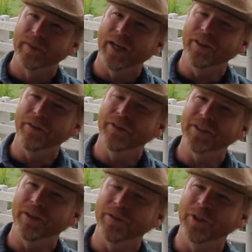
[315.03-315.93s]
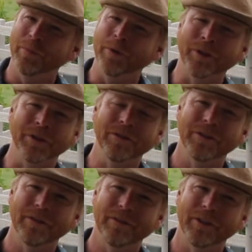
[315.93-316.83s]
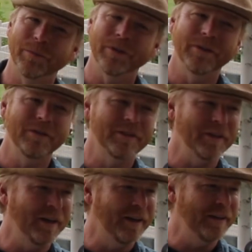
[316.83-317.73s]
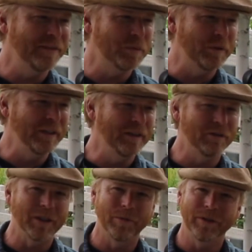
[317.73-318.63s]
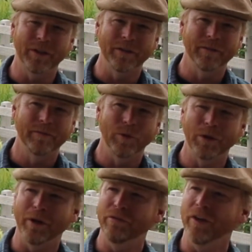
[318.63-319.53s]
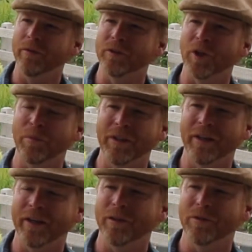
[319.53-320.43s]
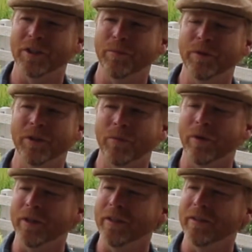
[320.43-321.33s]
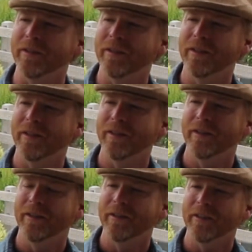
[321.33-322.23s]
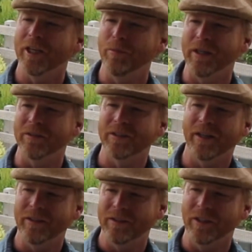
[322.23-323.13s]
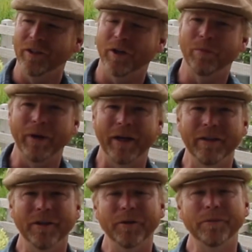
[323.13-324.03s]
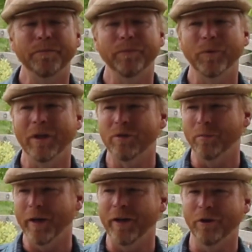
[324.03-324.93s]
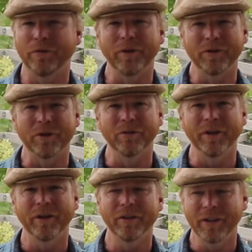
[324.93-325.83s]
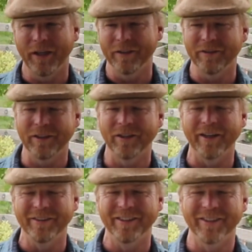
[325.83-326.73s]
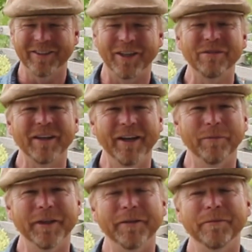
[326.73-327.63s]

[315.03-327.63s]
I love the sounds of the birds. The birds in spring and summer are one of my favorites. Opening the house up in the morning, coming outside, sitting on our patio. We have some patio furniture over here. You can't see it because it's off camera.